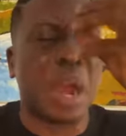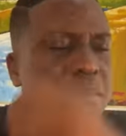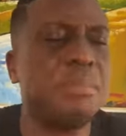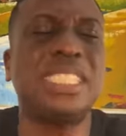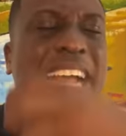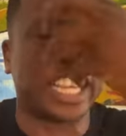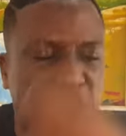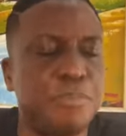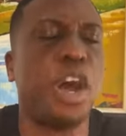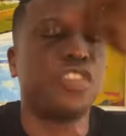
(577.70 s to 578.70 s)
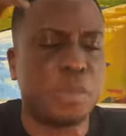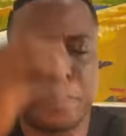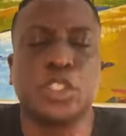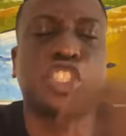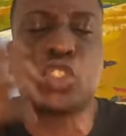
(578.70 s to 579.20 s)
Problems that keep other
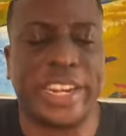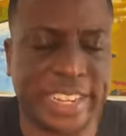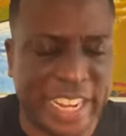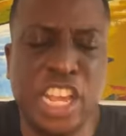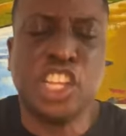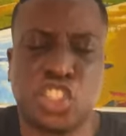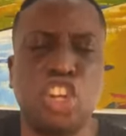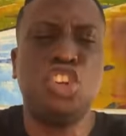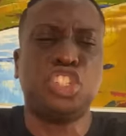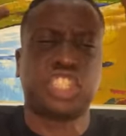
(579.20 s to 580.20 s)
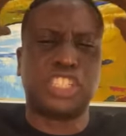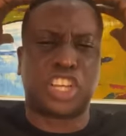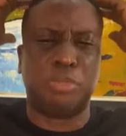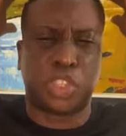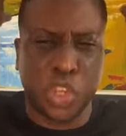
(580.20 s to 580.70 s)
people stranded.
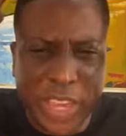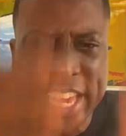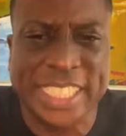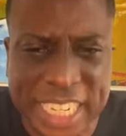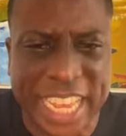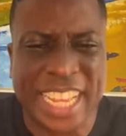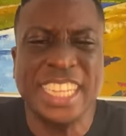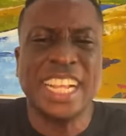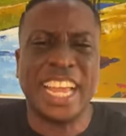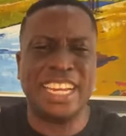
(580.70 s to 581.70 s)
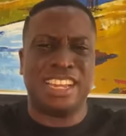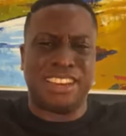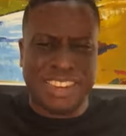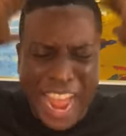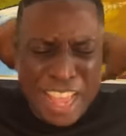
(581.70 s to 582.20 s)
Solutions come to you easily. In
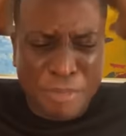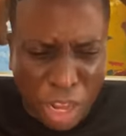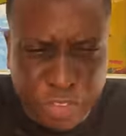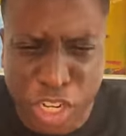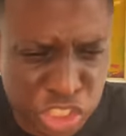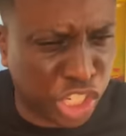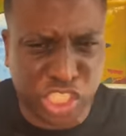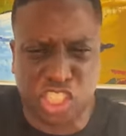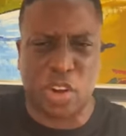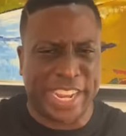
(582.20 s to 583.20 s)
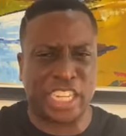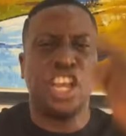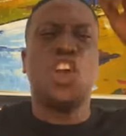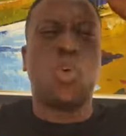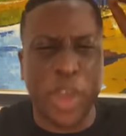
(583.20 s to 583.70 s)
the name of the Lord Jesus Christ,
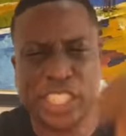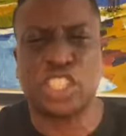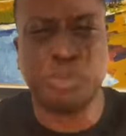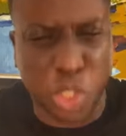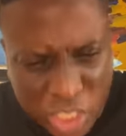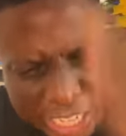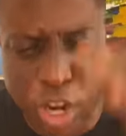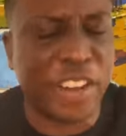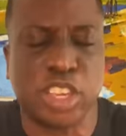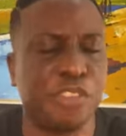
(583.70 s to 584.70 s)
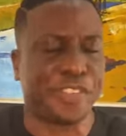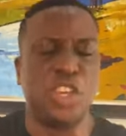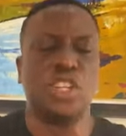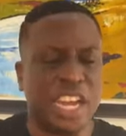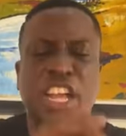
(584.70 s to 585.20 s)
wisdom to take over your
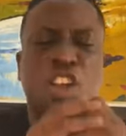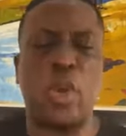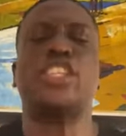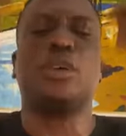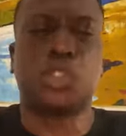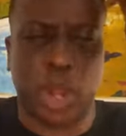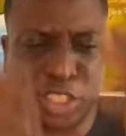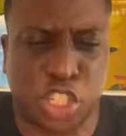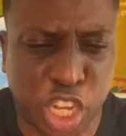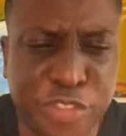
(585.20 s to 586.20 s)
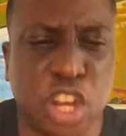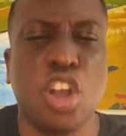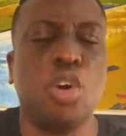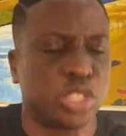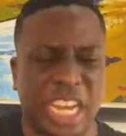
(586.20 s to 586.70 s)
field, wisdom to achieve
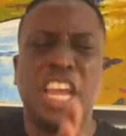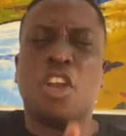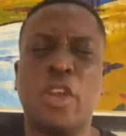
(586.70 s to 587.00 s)
your goals,